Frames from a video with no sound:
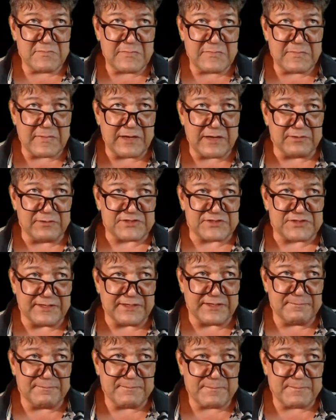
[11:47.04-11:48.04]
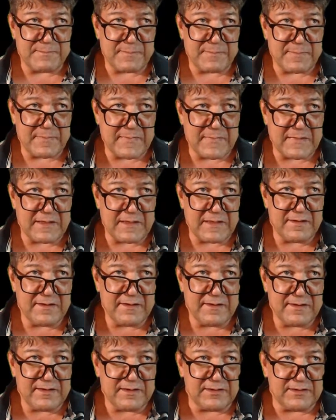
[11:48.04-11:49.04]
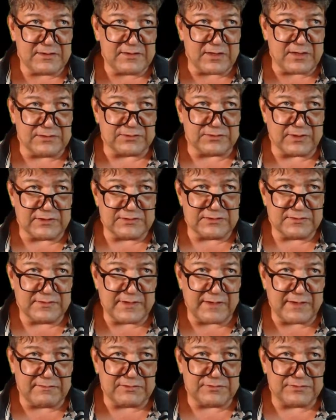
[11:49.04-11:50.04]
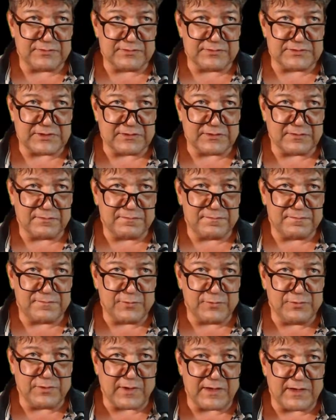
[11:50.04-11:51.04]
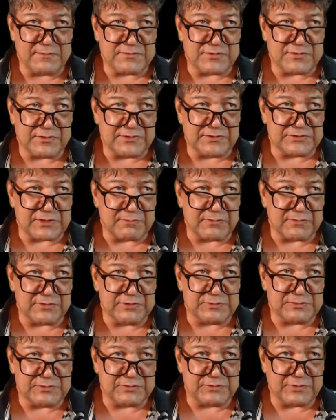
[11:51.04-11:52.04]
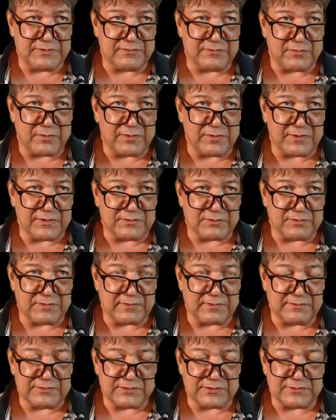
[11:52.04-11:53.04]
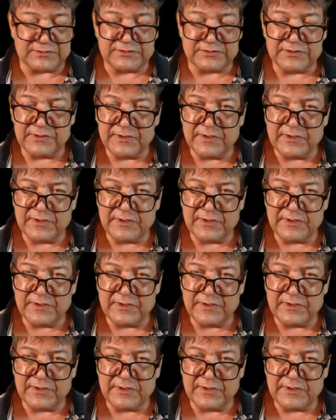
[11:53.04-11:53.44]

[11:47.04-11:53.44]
don't see it. In contrast, the average fuel sale of food items during summer is between 40 and 25 servings.